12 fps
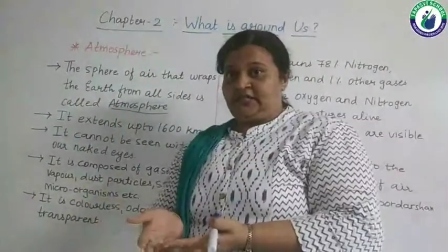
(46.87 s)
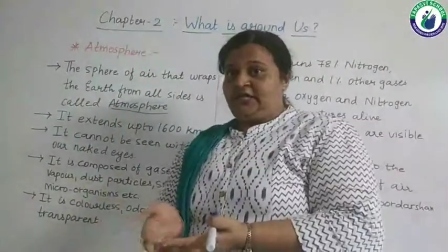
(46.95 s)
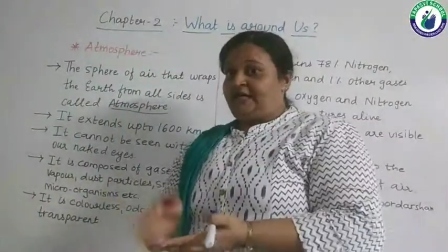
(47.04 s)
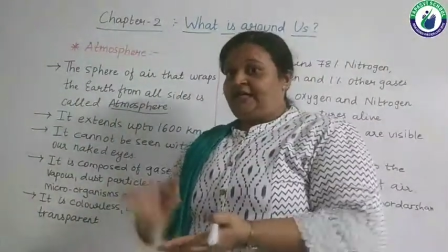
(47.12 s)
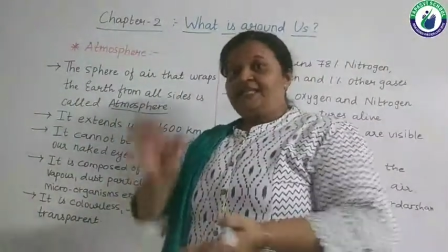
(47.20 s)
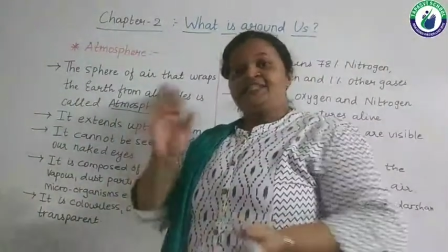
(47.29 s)

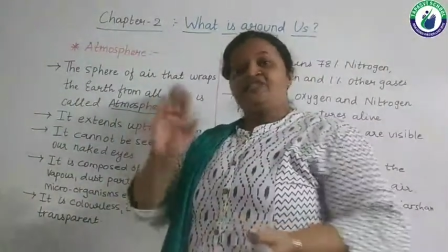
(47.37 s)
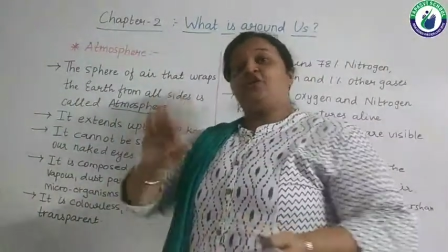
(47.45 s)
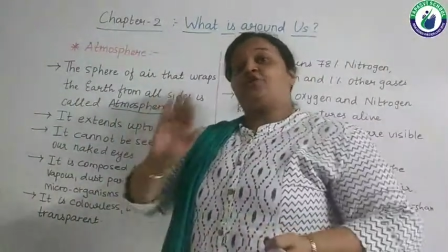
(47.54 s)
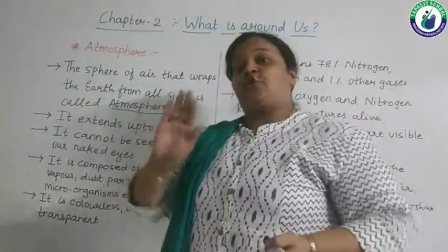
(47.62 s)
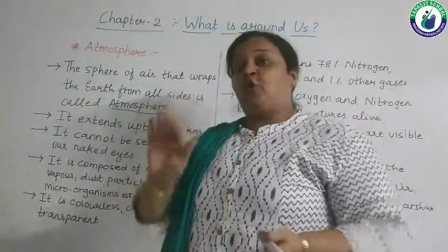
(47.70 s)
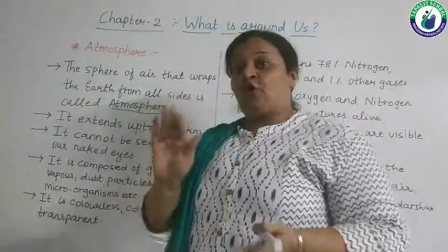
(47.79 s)
It is
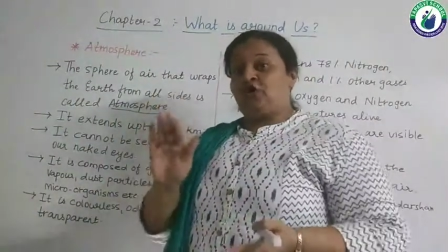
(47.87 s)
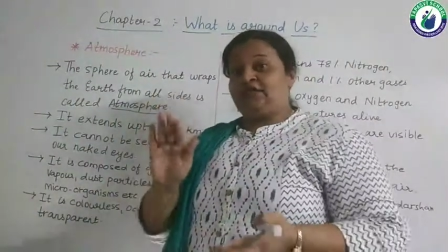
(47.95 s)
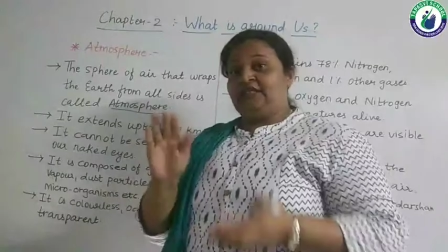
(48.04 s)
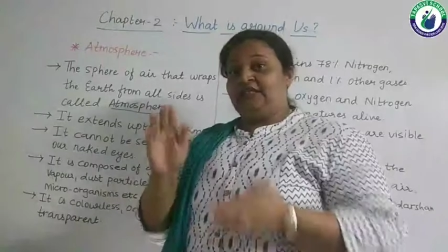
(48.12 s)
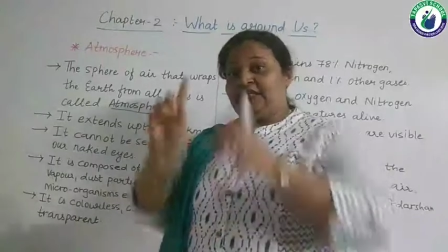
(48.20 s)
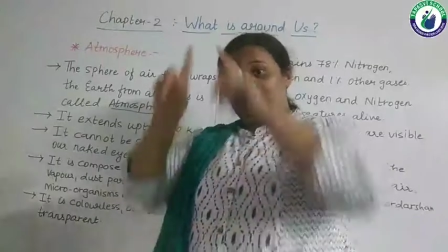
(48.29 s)
not on the
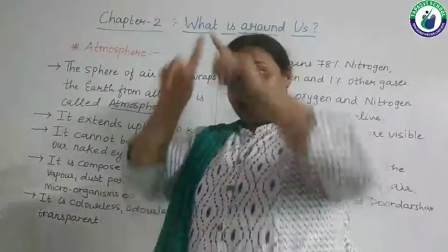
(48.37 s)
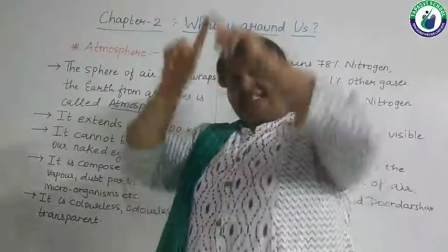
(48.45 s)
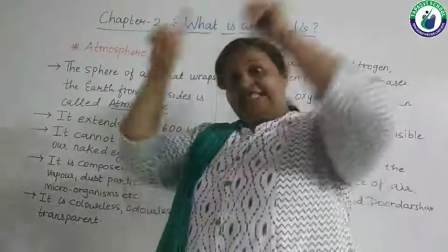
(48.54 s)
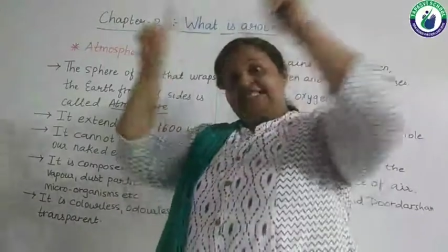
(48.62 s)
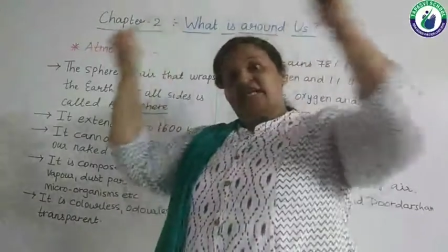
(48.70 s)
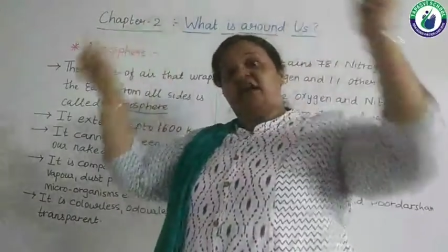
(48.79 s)
earth, it
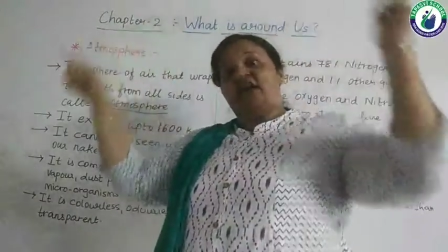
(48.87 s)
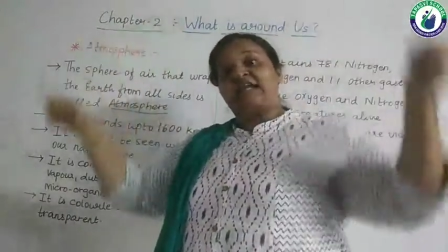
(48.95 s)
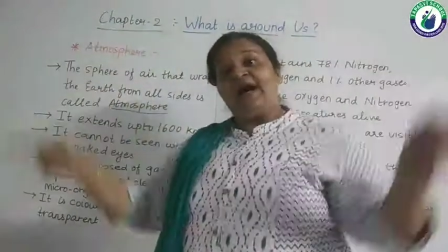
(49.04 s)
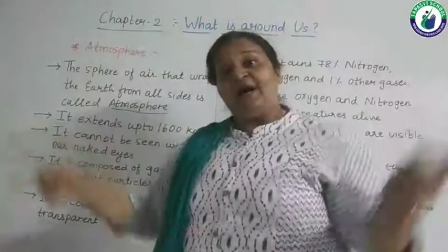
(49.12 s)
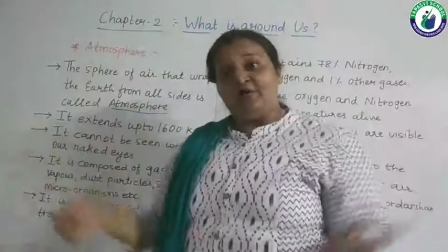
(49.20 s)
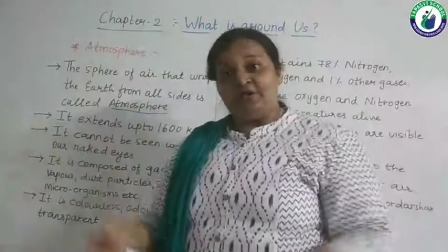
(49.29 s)
is
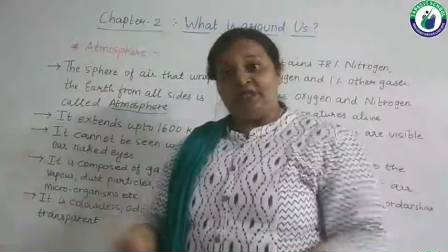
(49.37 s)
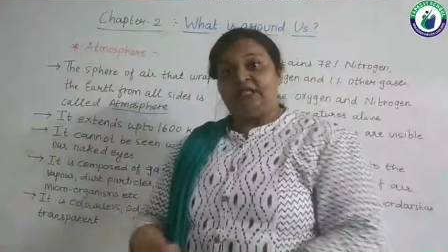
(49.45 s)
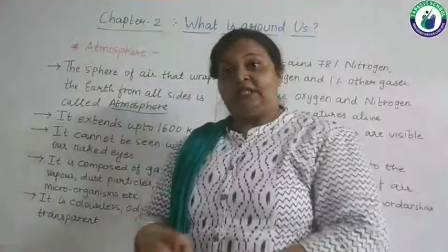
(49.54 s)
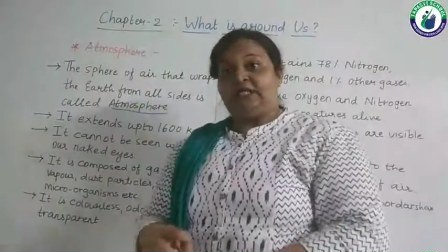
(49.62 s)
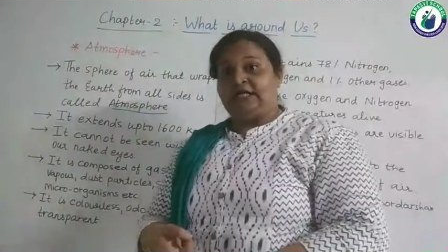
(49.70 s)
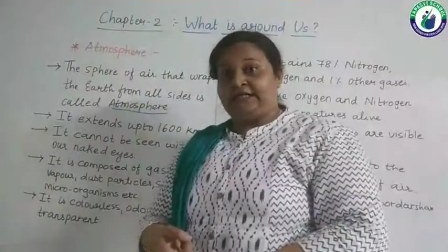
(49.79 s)
around the
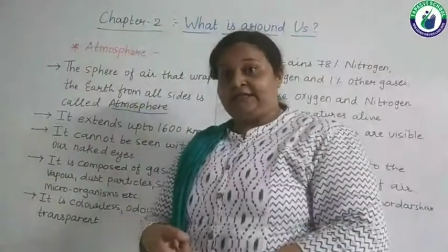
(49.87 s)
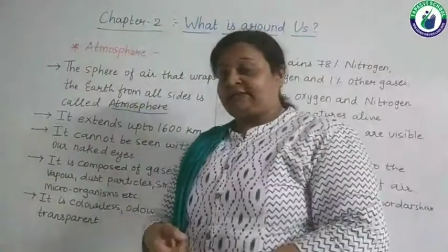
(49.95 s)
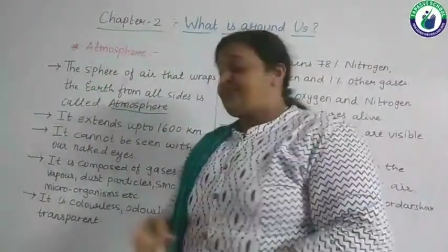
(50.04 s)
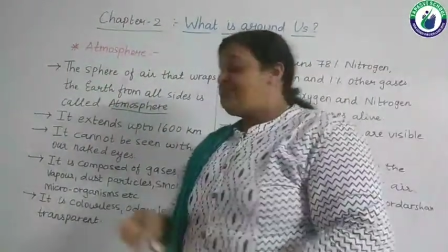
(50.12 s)
earth.